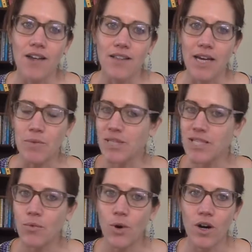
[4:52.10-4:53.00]
like
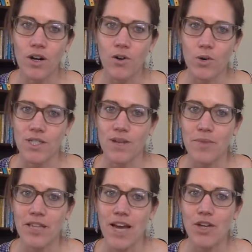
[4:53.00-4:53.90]
busy work or
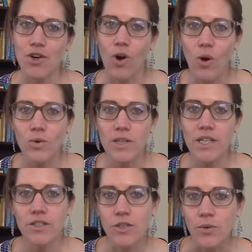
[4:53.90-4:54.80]
something that you're
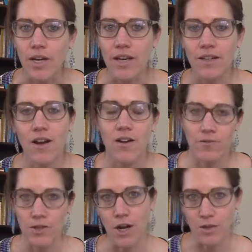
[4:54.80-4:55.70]
only doing
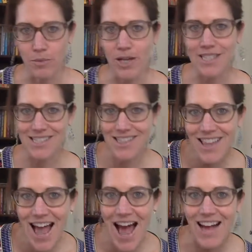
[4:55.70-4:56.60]
for Dr. Buckley's
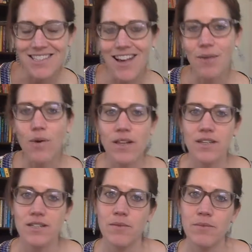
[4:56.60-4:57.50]
class. I want
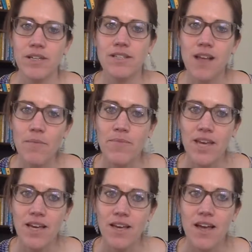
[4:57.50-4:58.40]
it to be
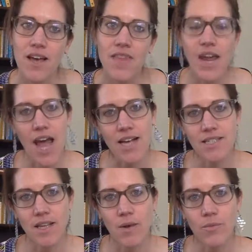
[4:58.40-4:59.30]
something that has
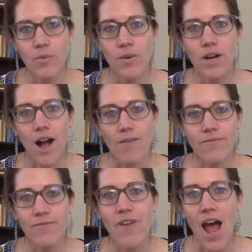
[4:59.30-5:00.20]
some
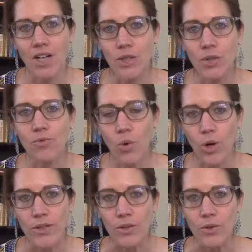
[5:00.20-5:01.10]
value
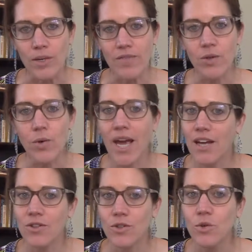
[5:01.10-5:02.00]
for you, and if you
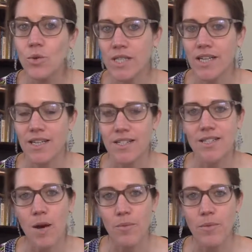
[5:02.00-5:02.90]
can't use it in
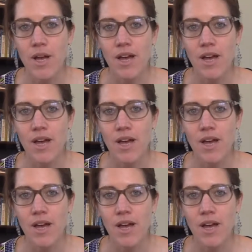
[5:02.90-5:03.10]
some